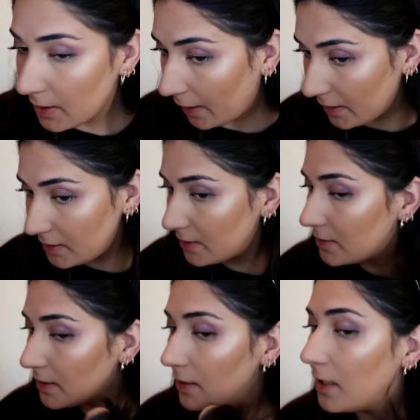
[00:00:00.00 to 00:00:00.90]
nice
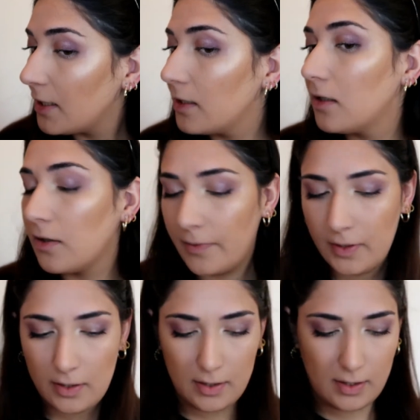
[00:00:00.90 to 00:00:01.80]
as I like.
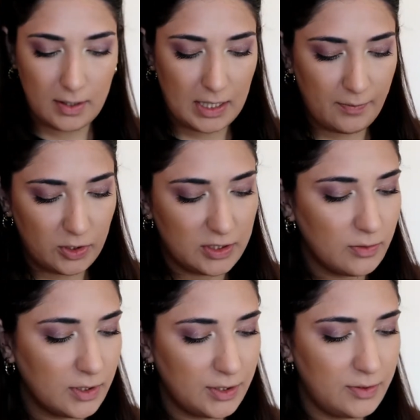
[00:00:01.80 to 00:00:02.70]
I'm
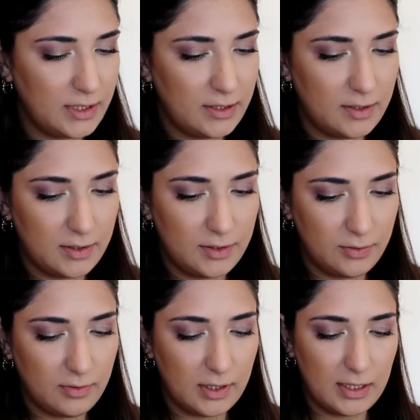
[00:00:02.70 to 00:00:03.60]
also gonna use it
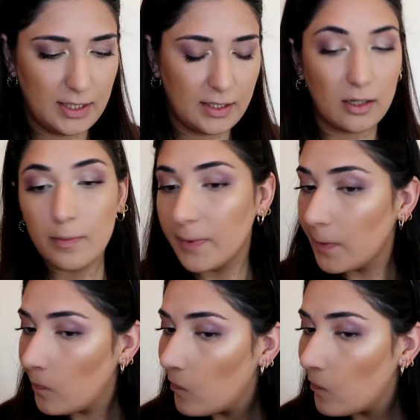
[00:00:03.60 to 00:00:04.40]
to clean up